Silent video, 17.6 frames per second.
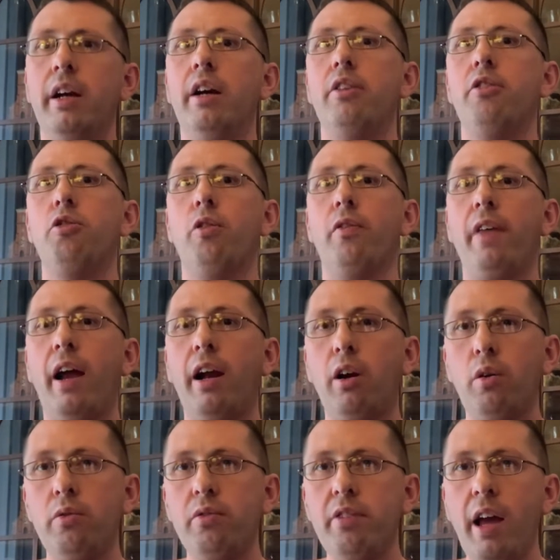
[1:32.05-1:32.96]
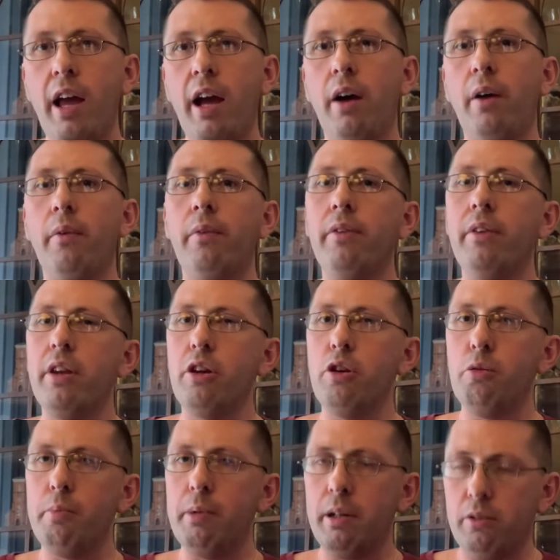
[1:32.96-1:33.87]
So if that goes down, then
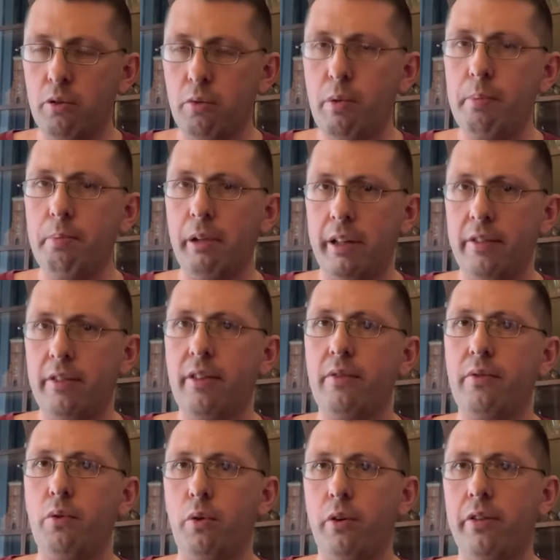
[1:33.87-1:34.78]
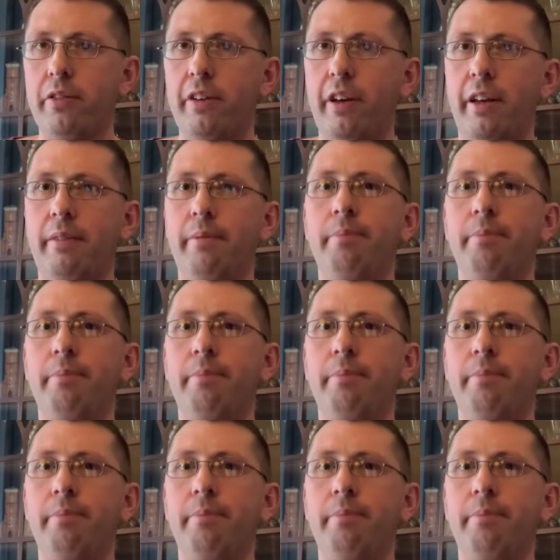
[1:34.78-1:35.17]
you'll be able to replace the foreskin.